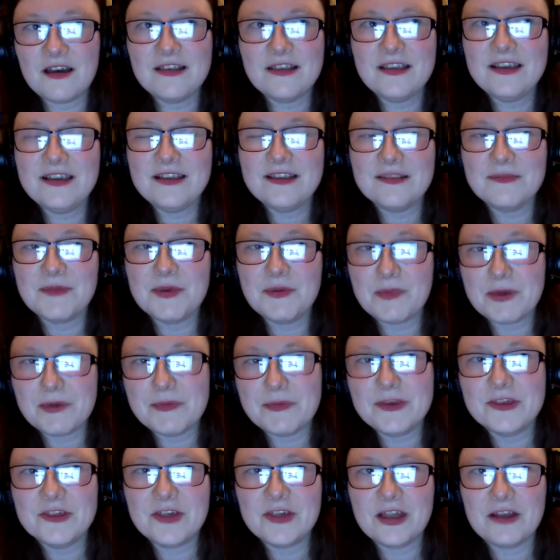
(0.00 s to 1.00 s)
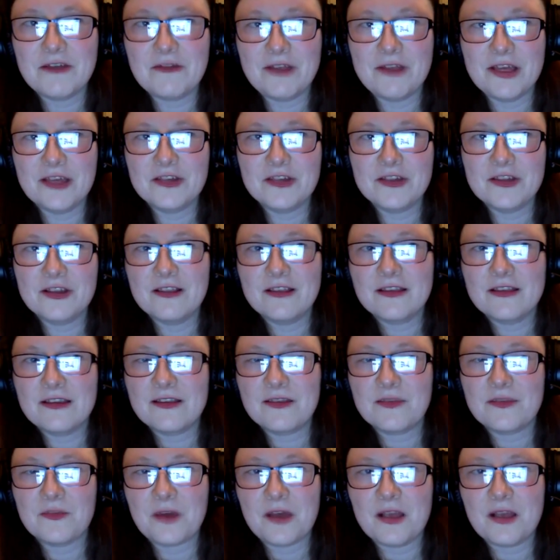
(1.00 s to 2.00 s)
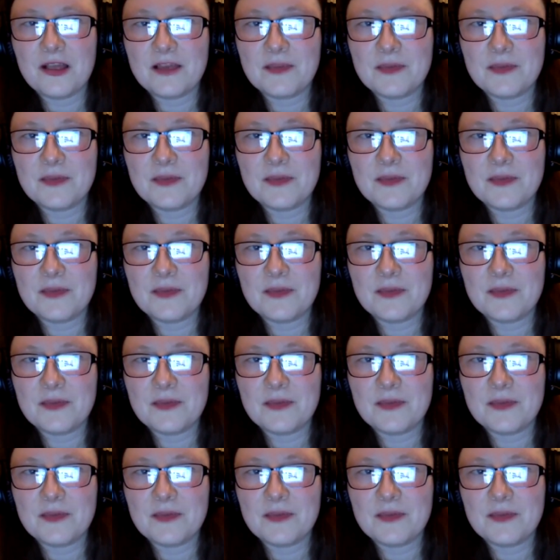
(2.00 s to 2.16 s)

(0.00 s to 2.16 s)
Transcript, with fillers: I think it's it might be a generational thing as well.